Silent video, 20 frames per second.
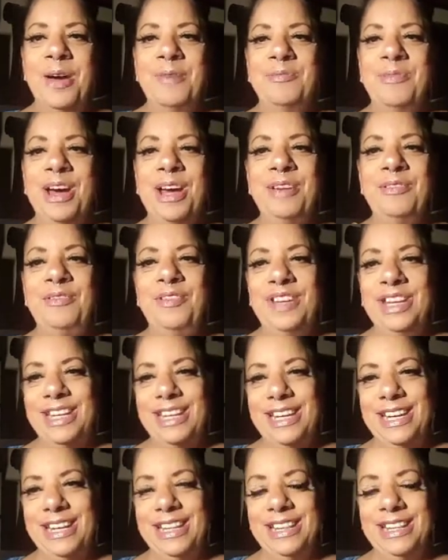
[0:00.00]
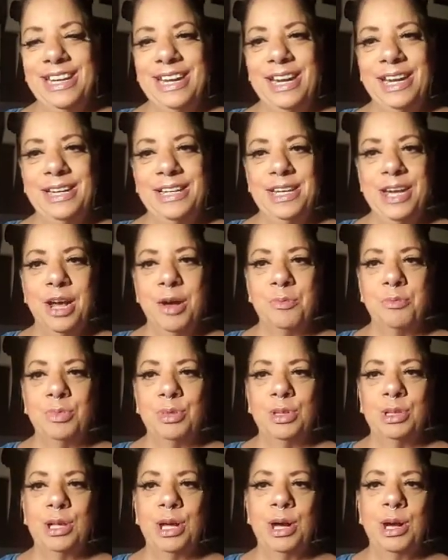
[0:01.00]
my affiliate link down
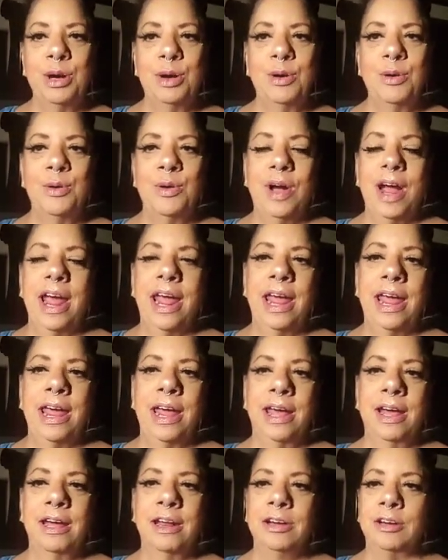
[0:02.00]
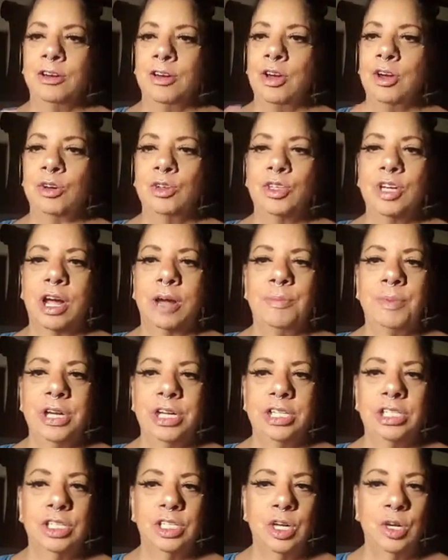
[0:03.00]
below and go
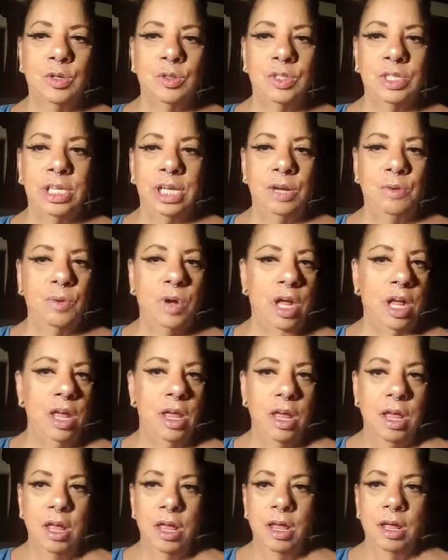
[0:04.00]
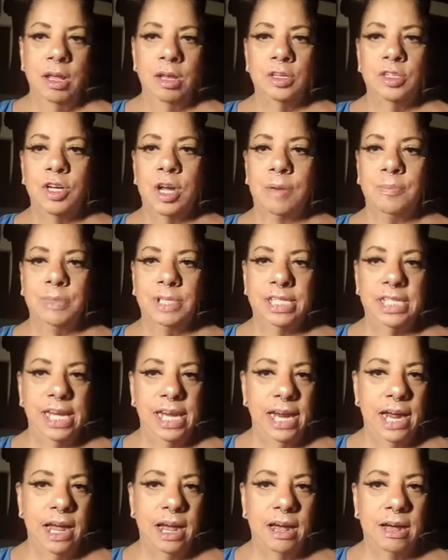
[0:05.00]
shopping. Just go see what
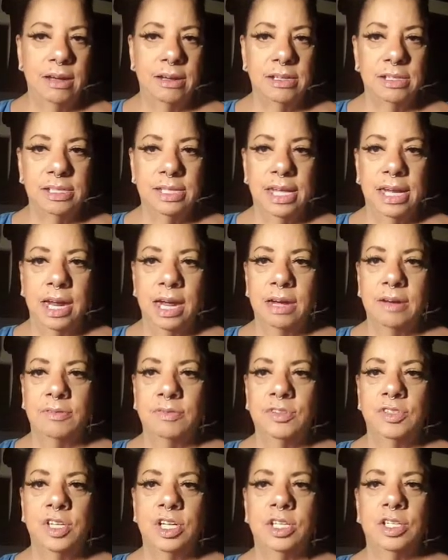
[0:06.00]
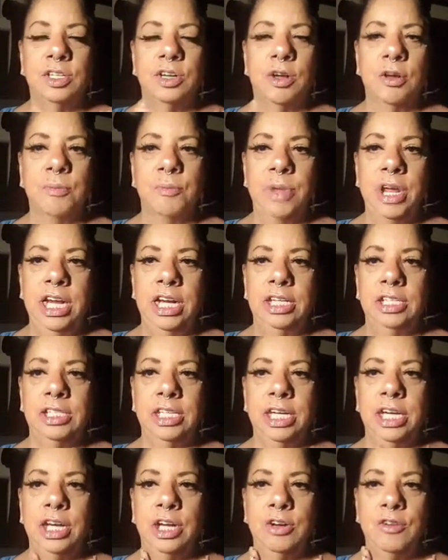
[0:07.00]
Shopmissa has. They have such
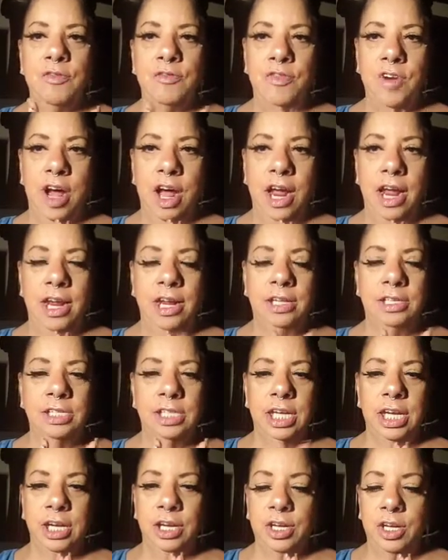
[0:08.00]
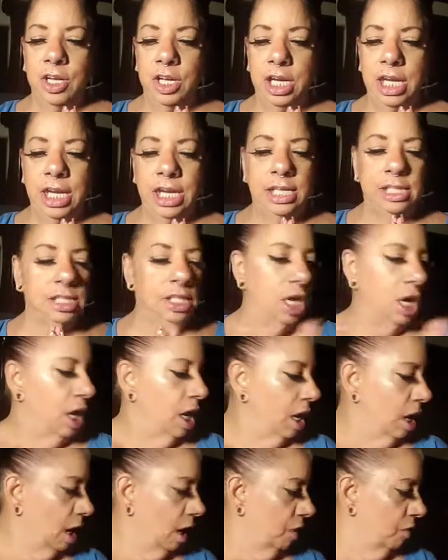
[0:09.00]
amazing finds and goodies
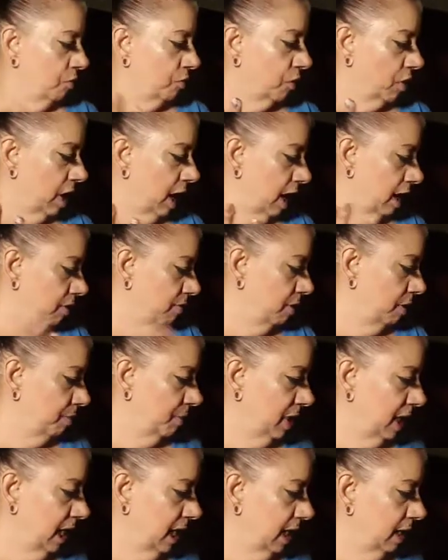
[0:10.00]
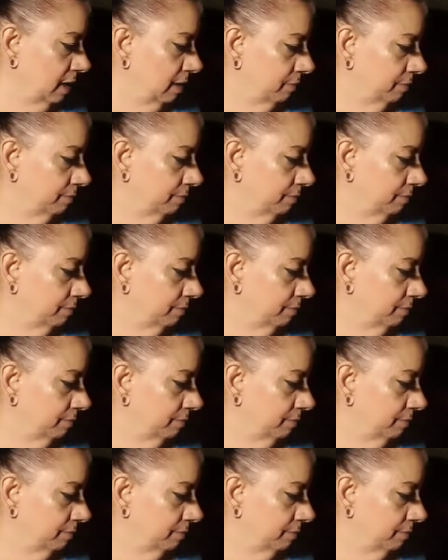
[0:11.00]
for everybody.